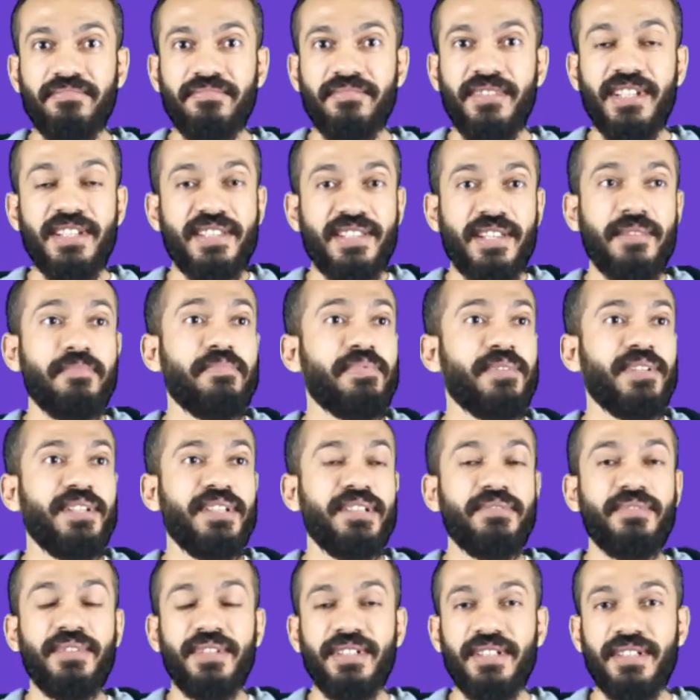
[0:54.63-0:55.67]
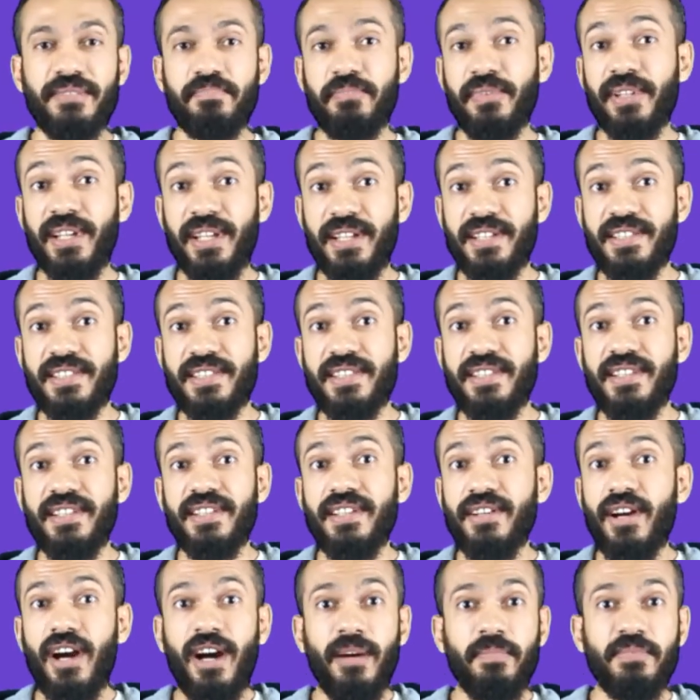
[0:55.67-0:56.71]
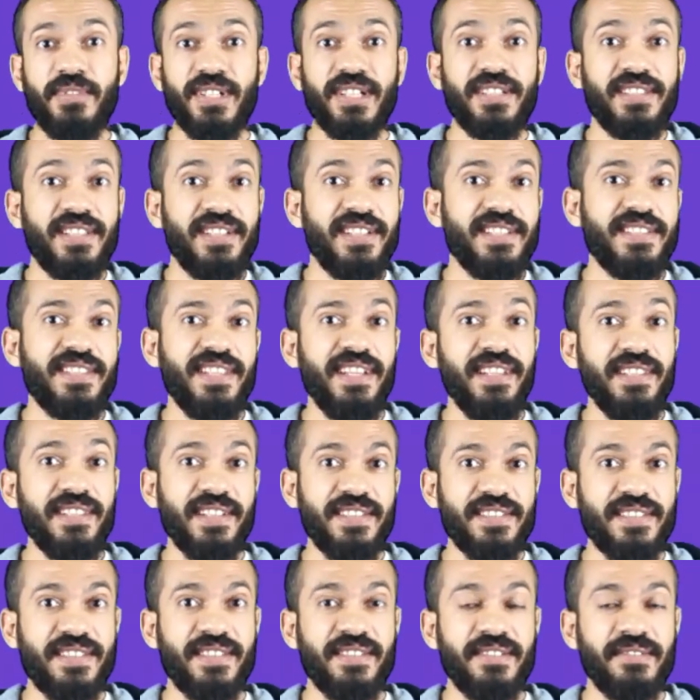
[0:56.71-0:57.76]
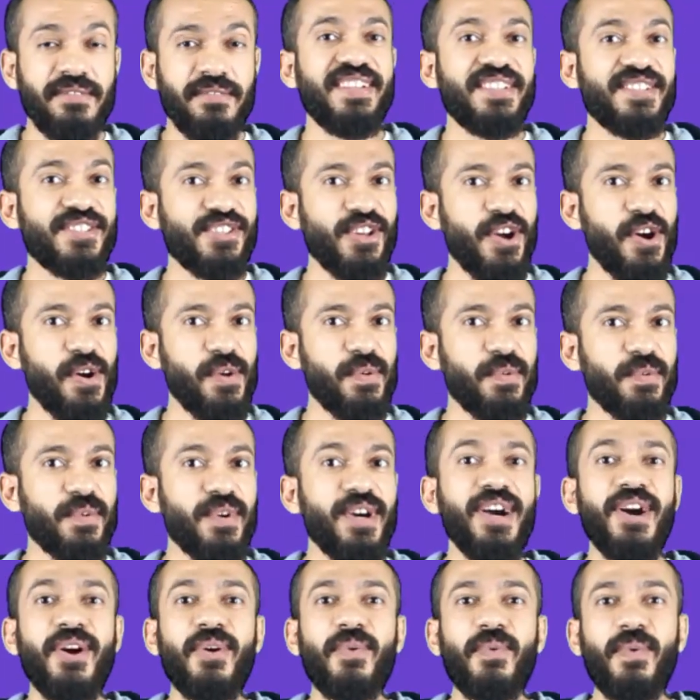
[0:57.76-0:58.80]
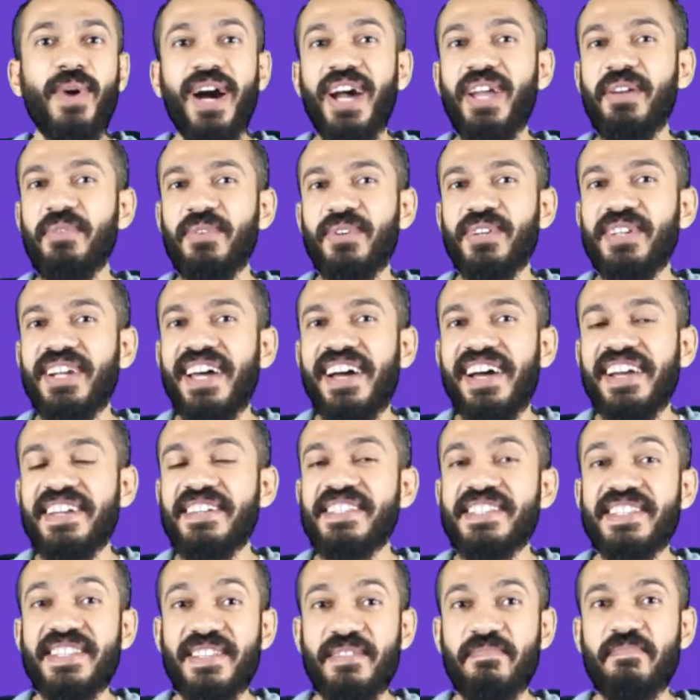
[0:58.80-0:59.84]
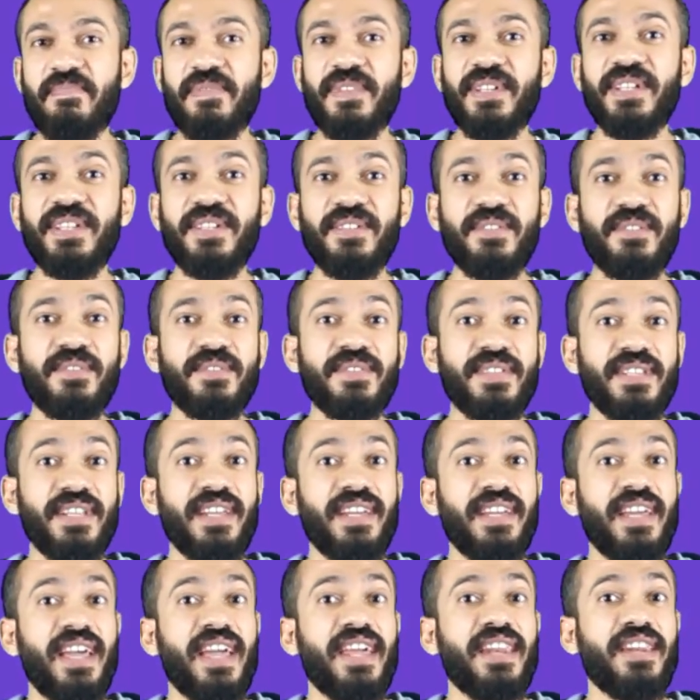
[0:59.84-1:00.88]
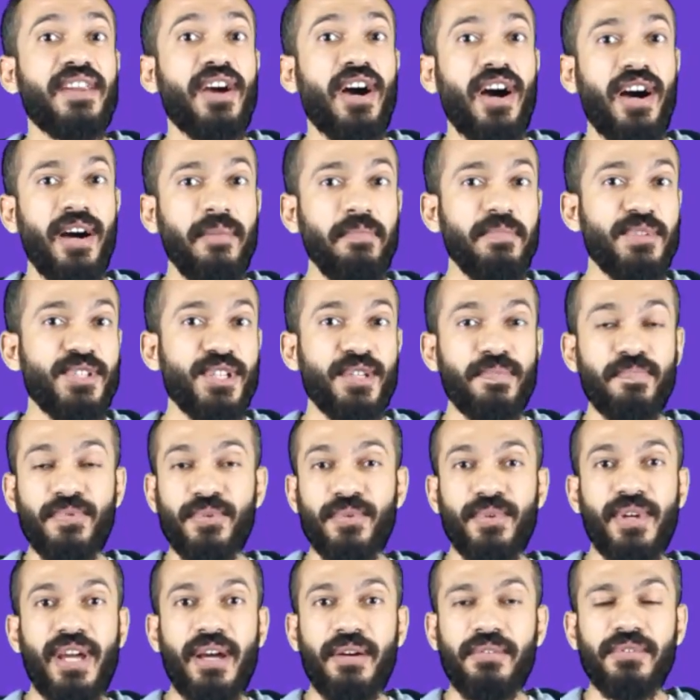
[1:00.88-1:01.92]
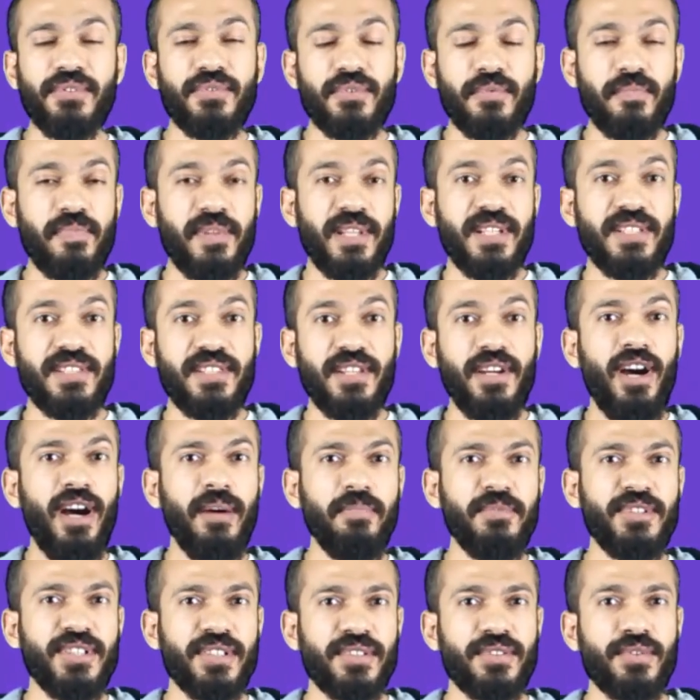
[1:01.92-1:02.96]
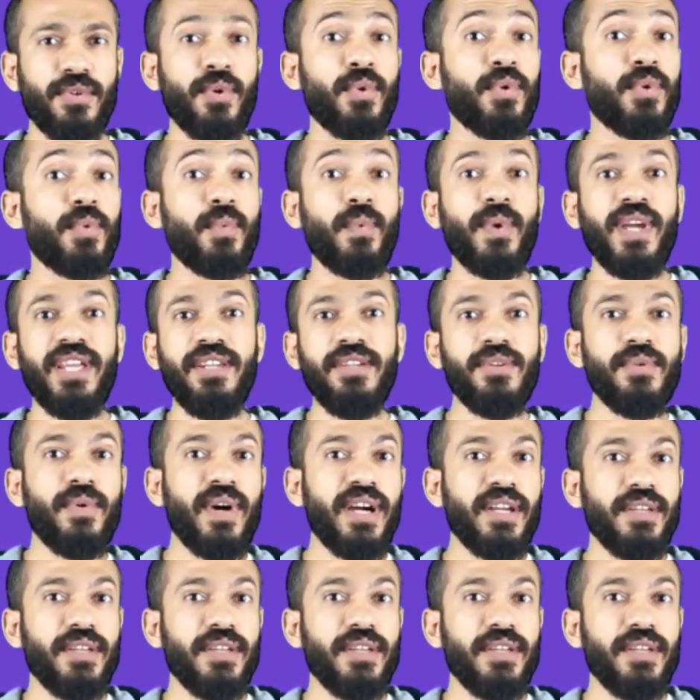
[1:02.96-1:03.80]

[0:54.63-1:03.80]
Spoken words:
They simply replace the object in a sentence. So, why wouldn't I simply use an object pronoun to replace the object? Or when do I